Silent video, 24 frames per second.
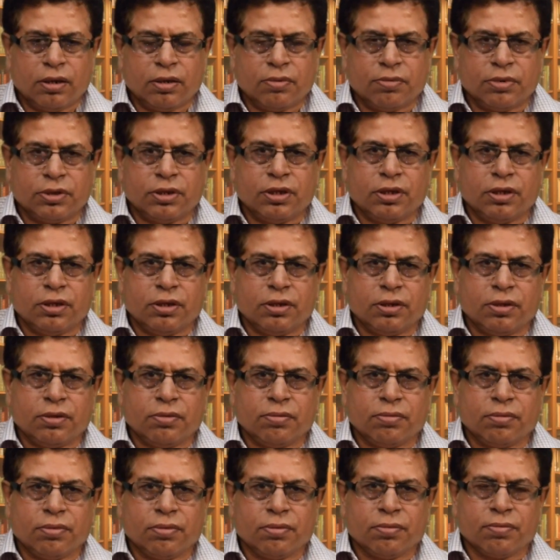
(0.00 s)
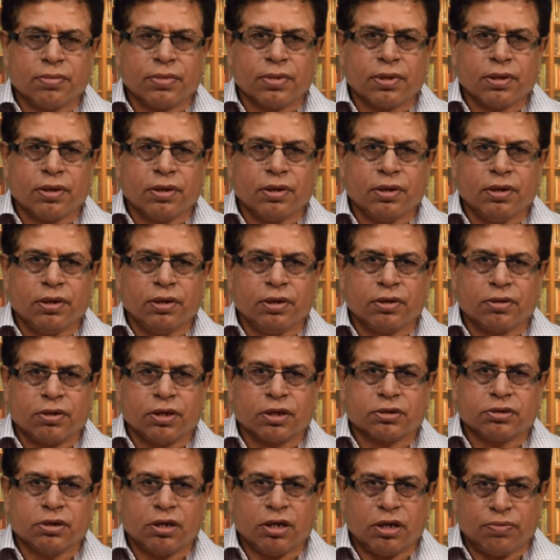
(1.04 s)
With the
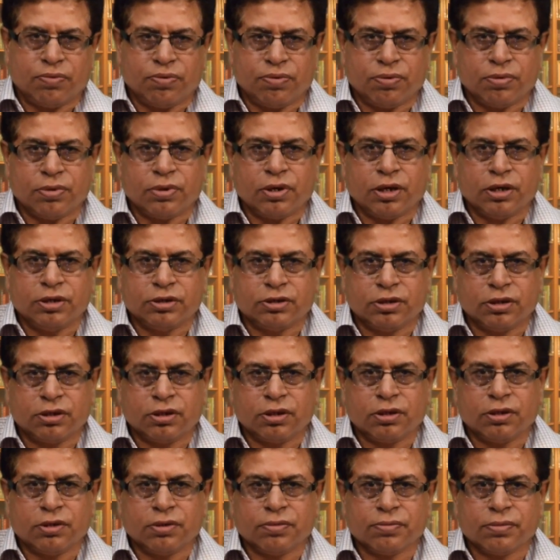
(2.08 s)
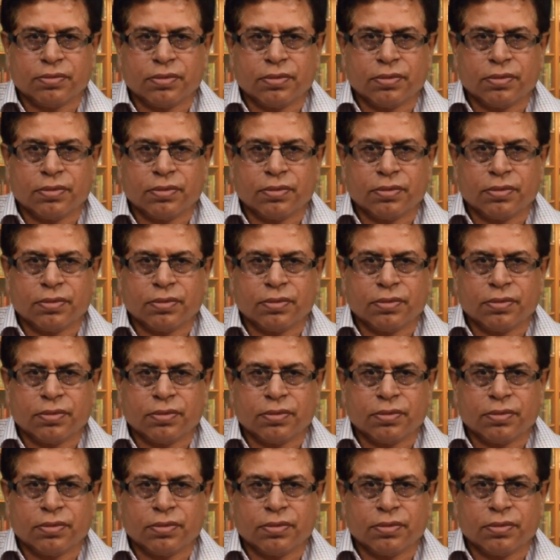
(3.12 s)
introduction of ICT